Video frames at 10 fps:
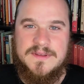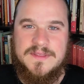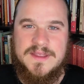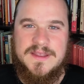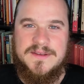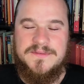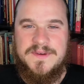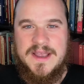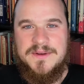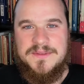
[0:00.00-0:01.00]
The
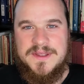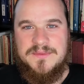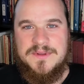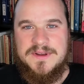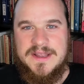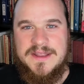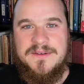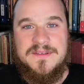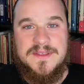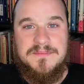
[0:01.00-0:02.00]
final thing we'll look at here
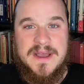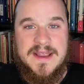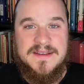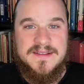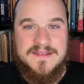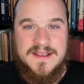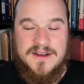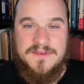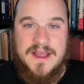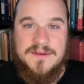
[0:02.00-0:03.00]
is the mind
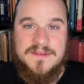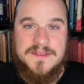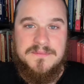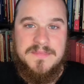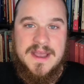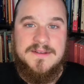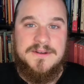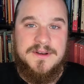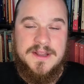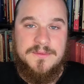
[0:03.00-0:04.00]
itself. How does the mind
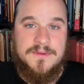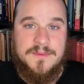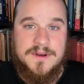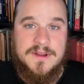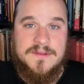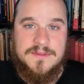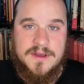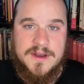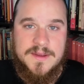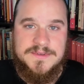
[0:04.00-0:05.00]
turn inwards? What are its
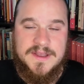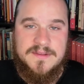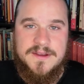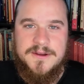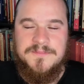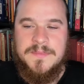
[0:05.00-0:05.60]
thought objects here?